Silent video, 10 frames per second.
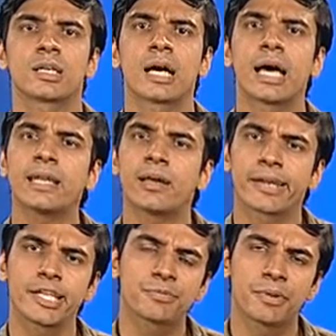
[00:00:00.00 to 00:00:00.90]
an
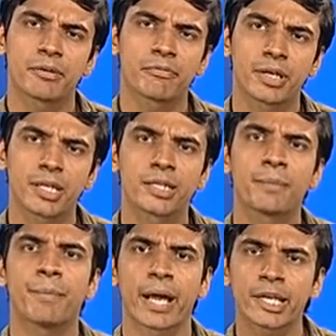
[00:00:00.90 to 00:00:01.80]
arrangement where the
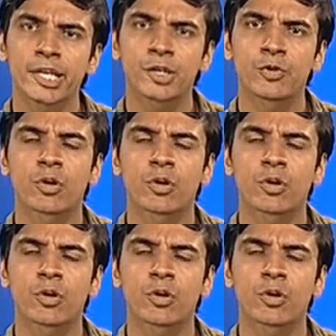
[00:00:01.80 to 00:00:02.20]
magnitude